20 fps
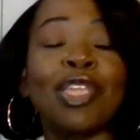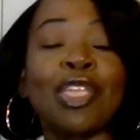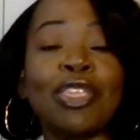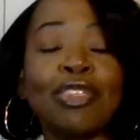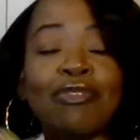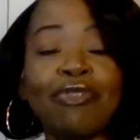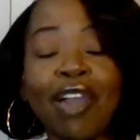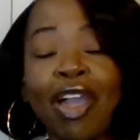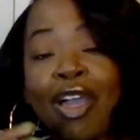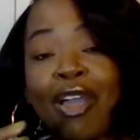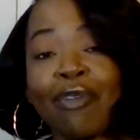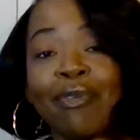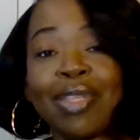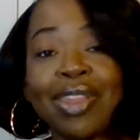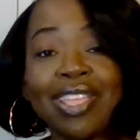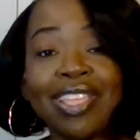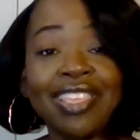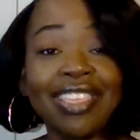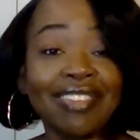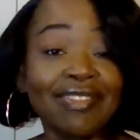You've
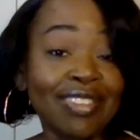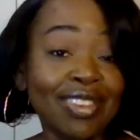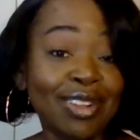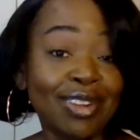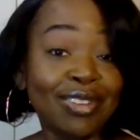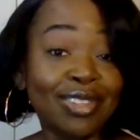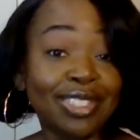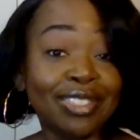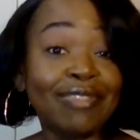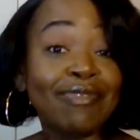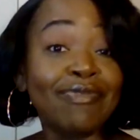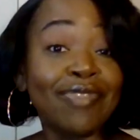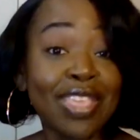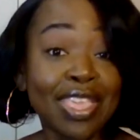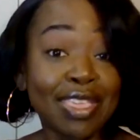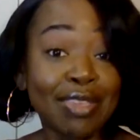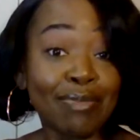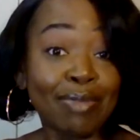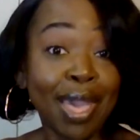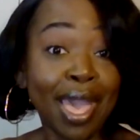already given her some
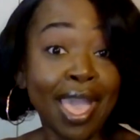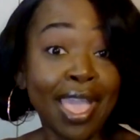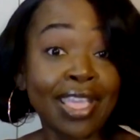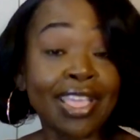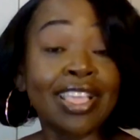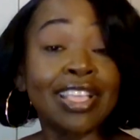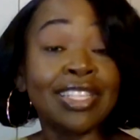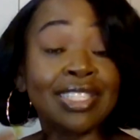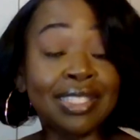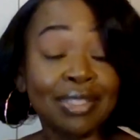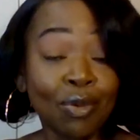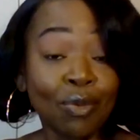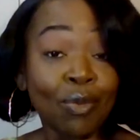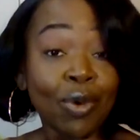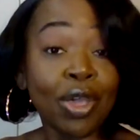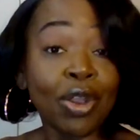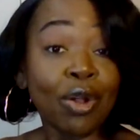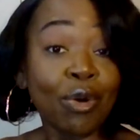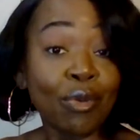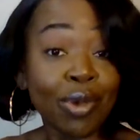feedback in some
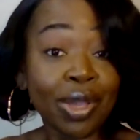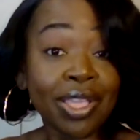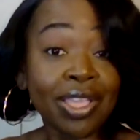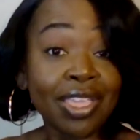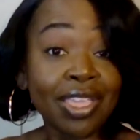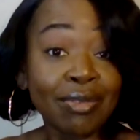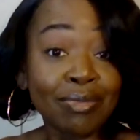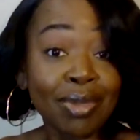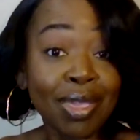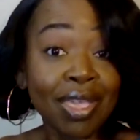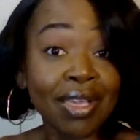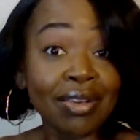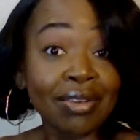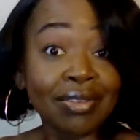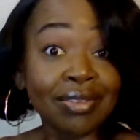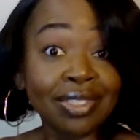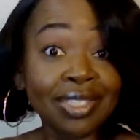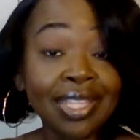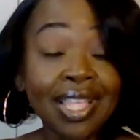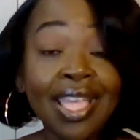one-on-one
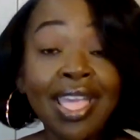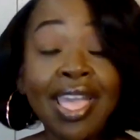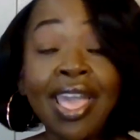emails.